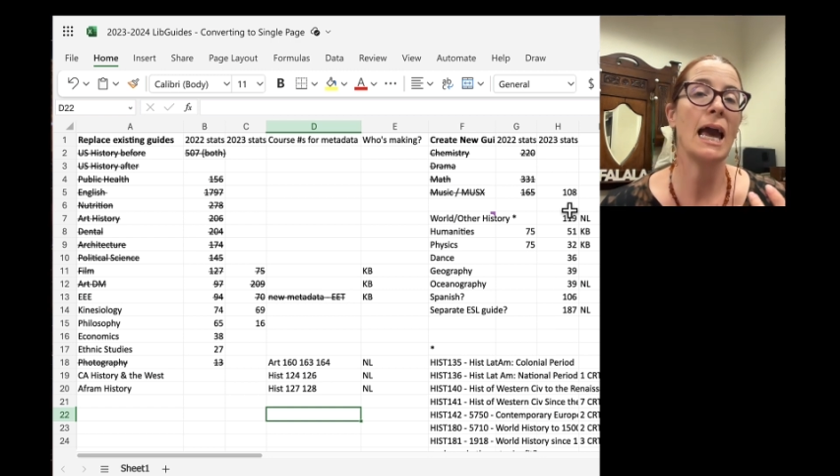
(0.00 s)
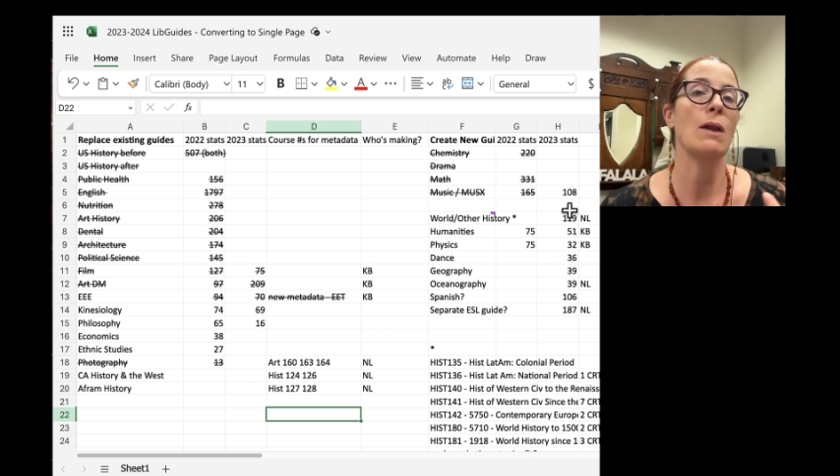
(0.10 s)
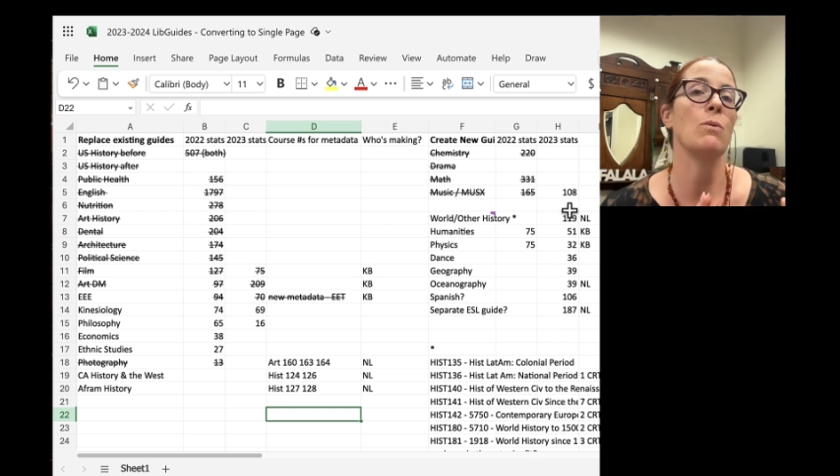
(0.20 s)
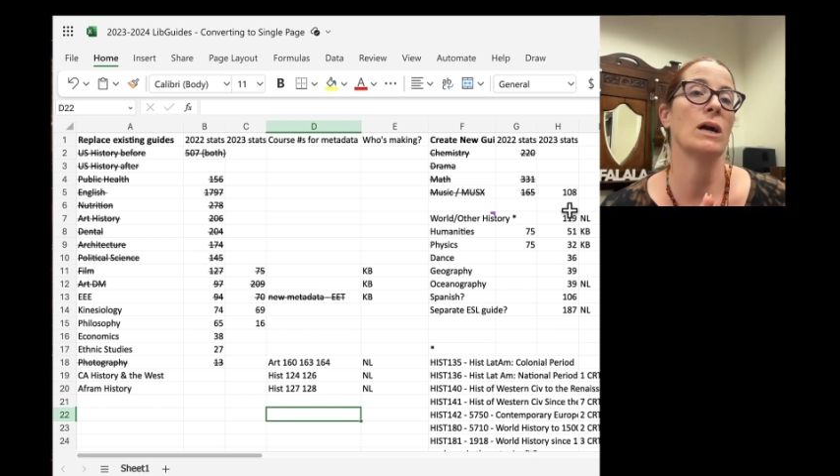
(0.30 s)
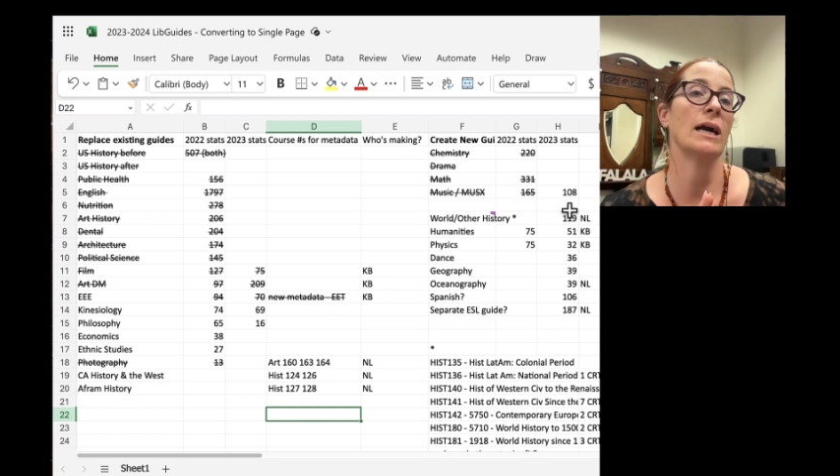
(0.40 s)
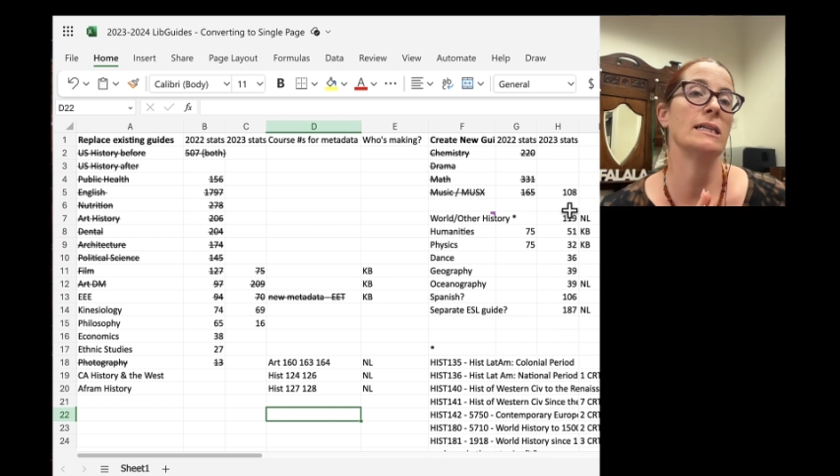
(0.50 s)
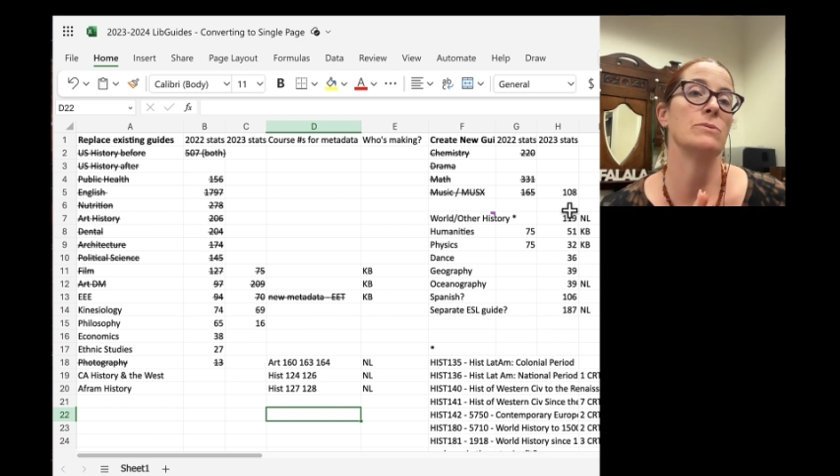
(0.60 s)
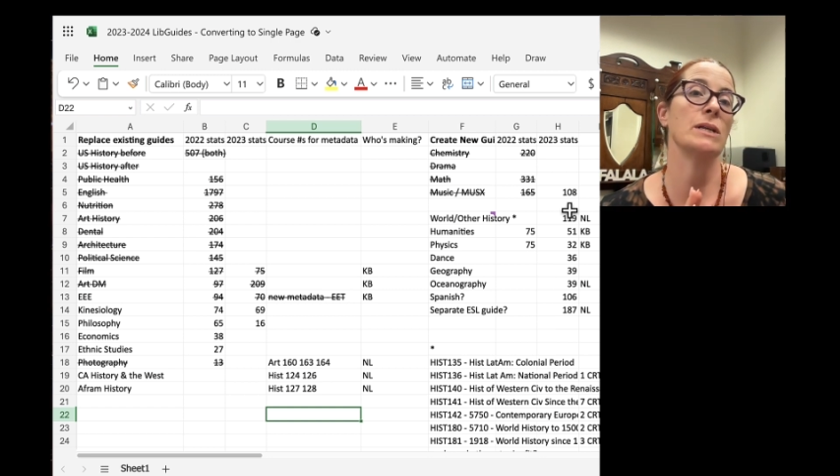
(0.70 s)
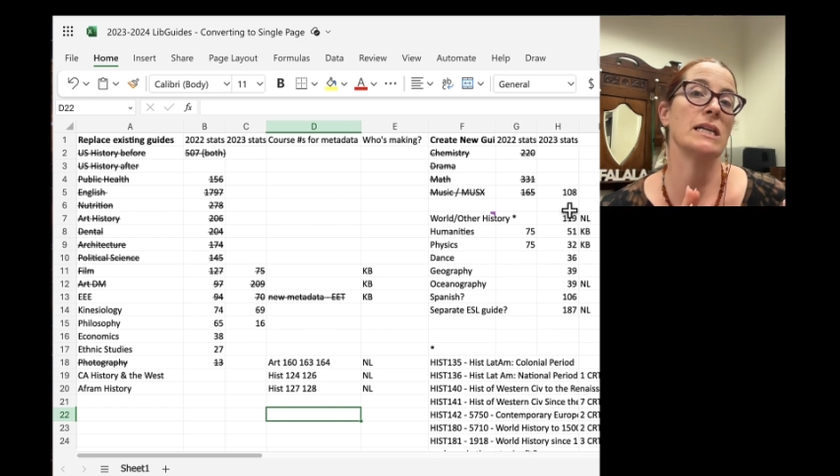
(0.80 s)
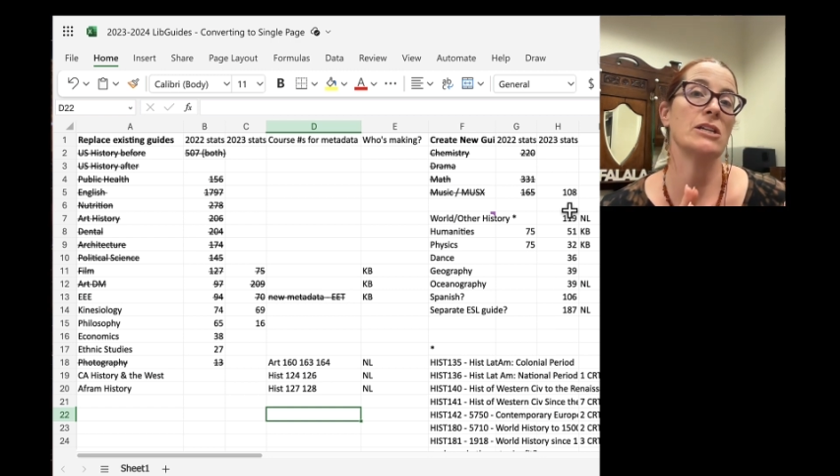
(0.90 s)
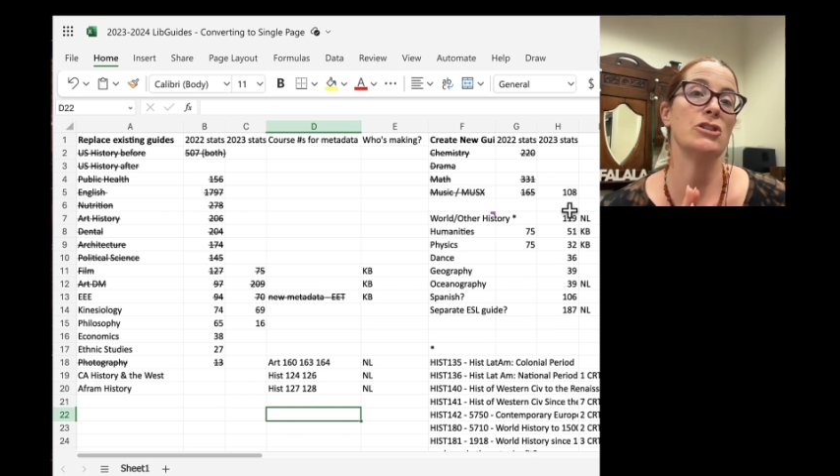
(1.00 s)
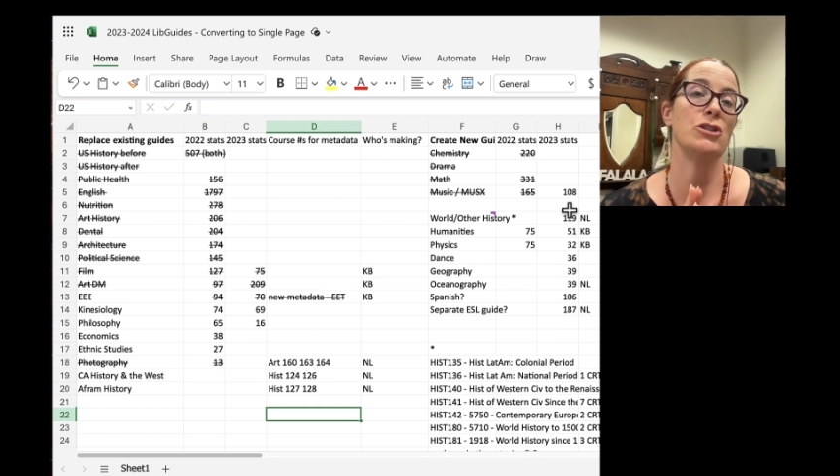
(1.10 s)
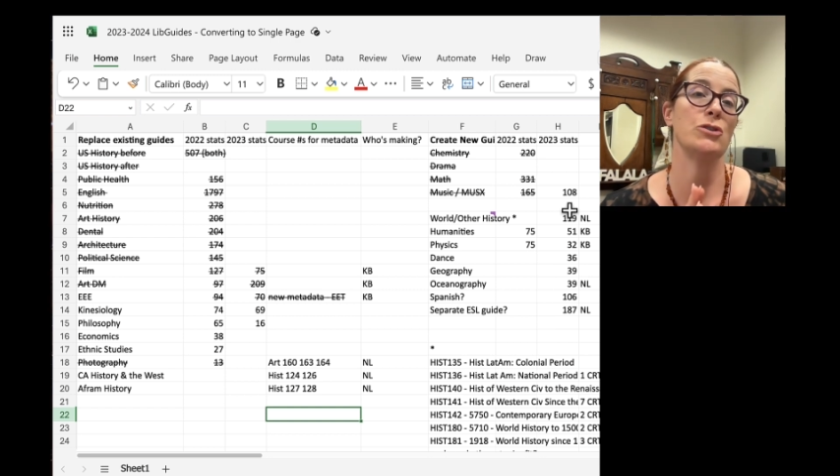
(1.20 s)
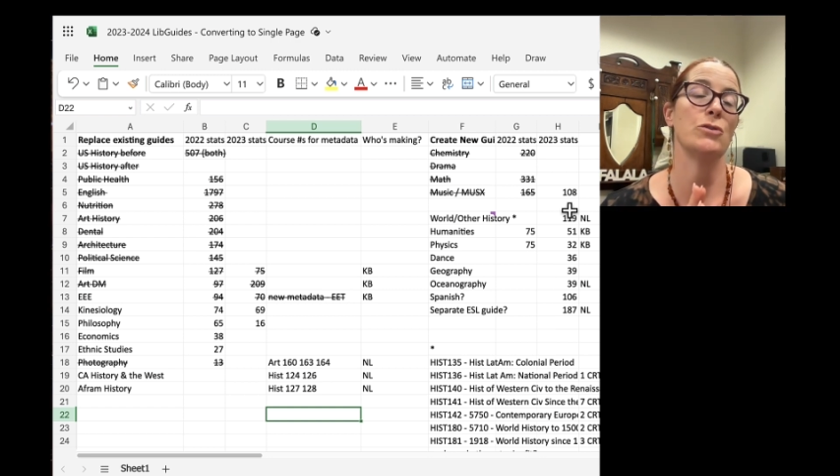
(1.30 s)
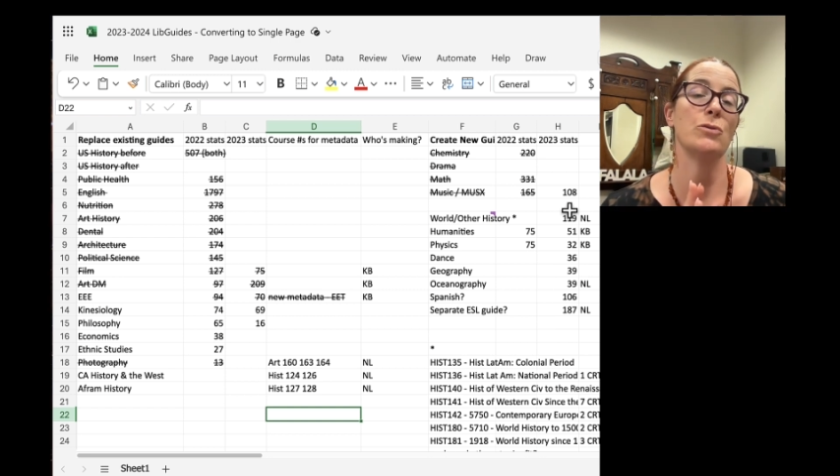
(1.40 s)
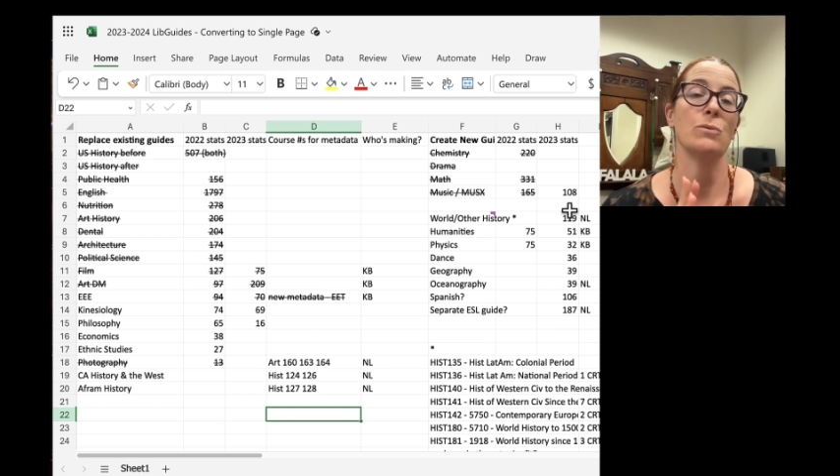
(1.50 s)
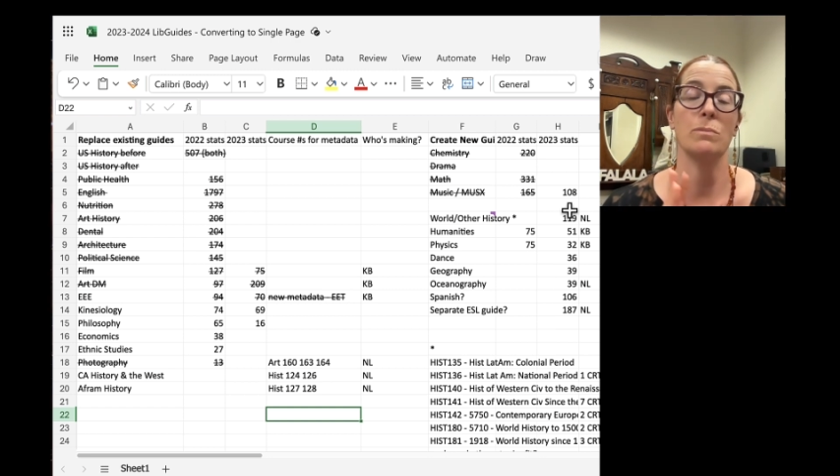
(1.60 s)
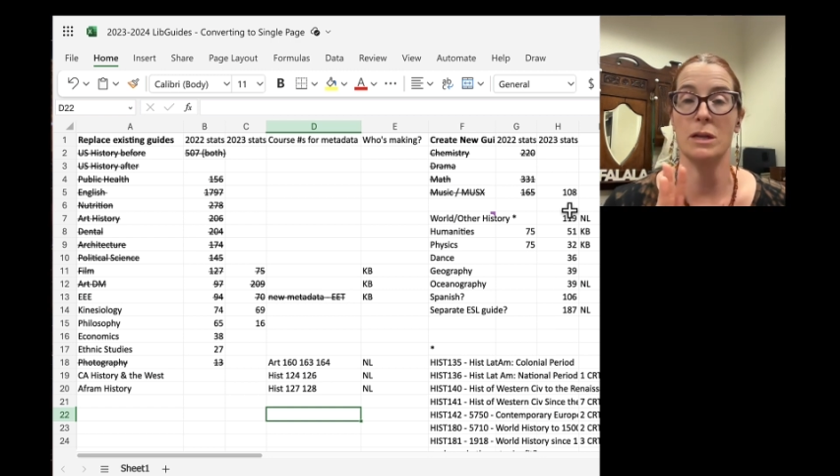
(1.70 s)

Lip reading: and what guides we need to,